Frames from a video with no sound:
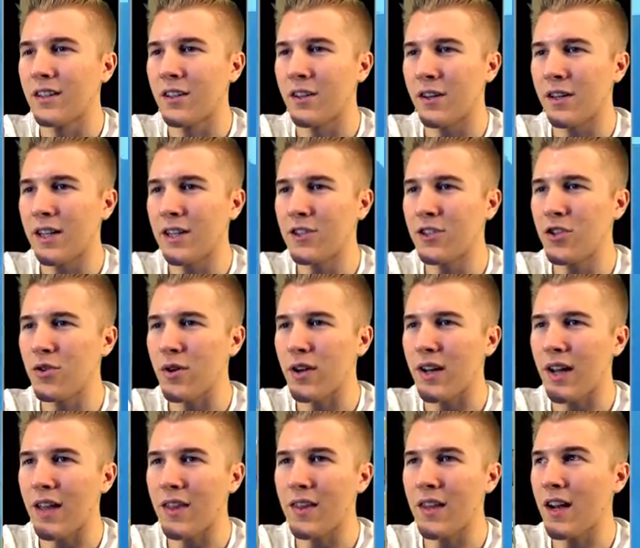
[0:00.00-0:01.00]
All right, let's do
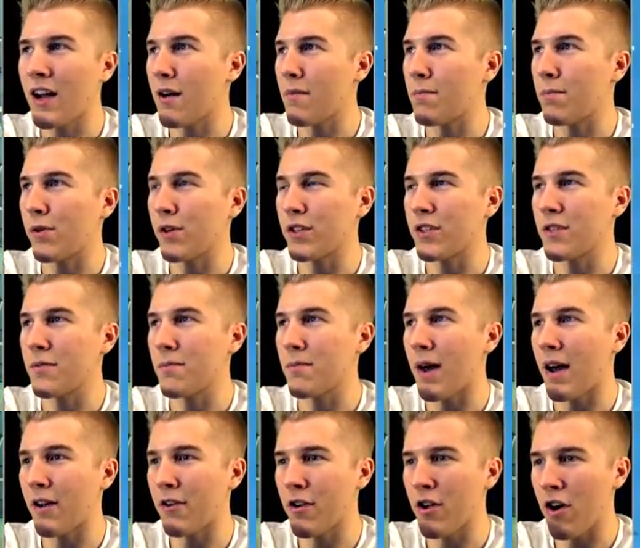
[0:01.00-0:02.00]
it. And then I'll put some,
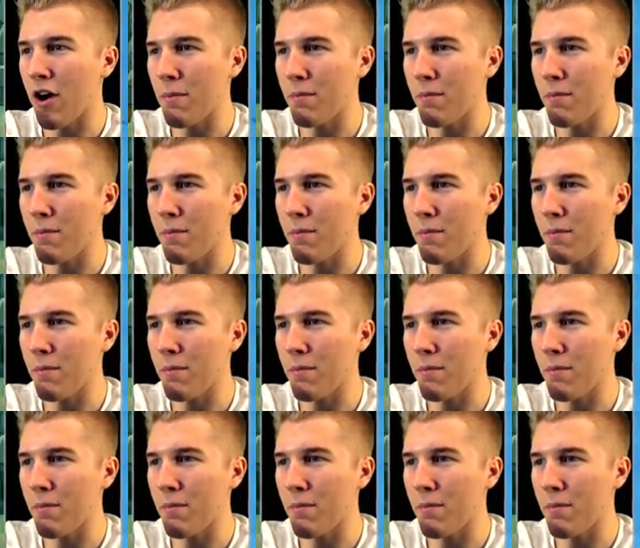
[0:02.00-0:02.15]
I don't know,